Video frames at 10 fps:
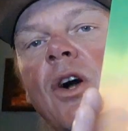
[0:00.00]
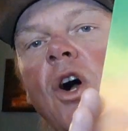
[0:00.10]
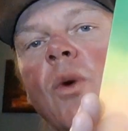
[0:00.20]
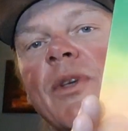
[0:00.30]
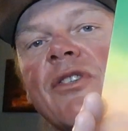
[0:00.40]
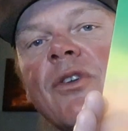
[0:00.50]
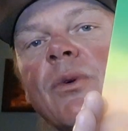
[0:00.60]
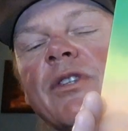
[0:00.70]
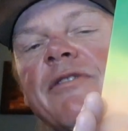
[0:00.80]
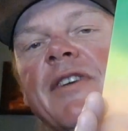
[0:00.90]
Always
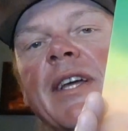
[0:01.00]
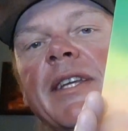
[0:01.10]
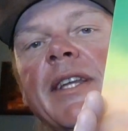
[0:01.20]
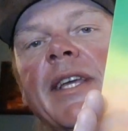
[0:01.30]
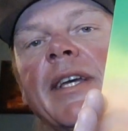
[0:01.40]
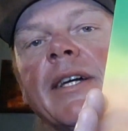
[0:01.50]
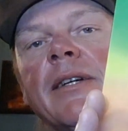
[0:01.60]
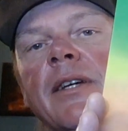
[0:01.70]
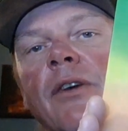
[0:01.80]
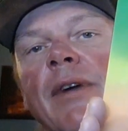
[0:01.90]
stoked to find a
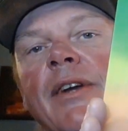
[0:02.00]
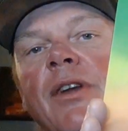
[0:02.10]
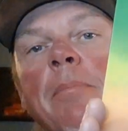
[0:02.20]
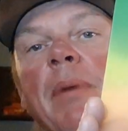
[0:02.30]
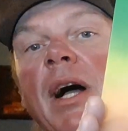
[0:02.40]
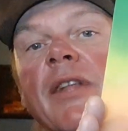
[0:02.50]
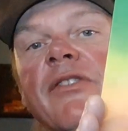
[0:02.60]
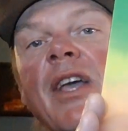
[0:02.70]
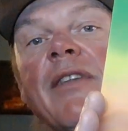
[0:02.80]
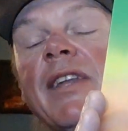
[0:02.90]
record on
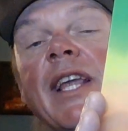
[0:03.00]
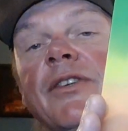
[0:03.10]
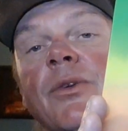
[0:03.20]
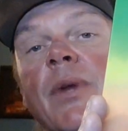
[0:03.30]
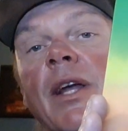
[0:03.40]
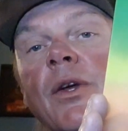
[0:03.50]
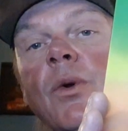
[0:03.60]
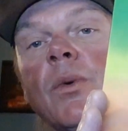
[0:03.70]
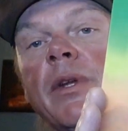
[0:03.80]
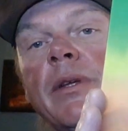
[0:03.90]
Bonsai that I do not
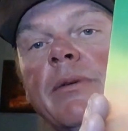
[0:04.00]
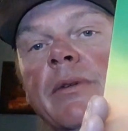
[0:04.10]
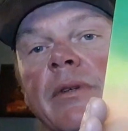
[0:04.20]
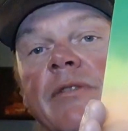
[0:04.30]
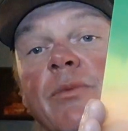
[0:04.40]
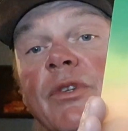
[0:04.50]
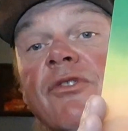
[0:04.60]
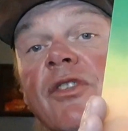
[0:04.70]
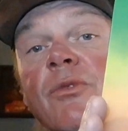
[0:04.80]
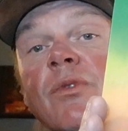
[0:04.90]
own, of which
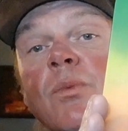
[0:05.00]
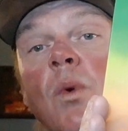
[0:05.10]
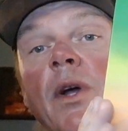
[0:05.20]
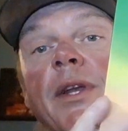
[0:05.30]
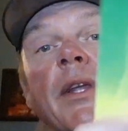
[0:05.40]
this was one.